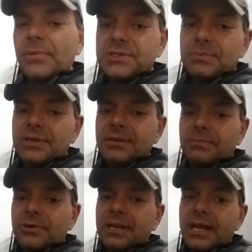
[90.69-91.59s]
must be
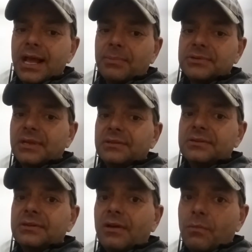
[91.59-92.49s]
pretty high percent
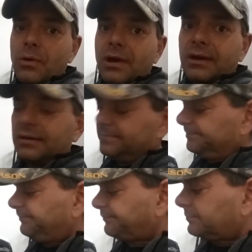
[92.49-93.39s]
of water
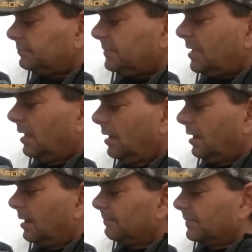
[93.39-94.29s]

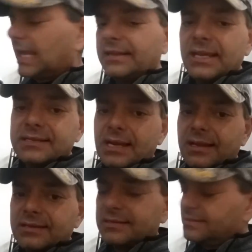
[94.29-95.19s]
that it takes out
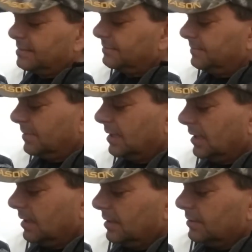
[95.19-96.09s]
of the system.
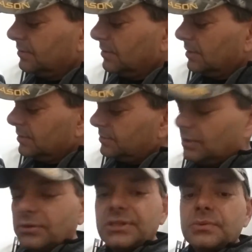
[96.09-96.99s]

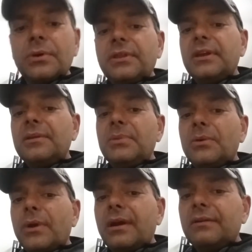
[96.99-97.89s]
So just one thing to be
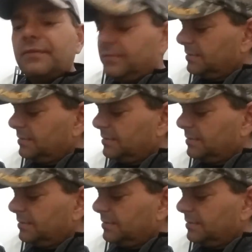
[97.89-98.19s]
aware of.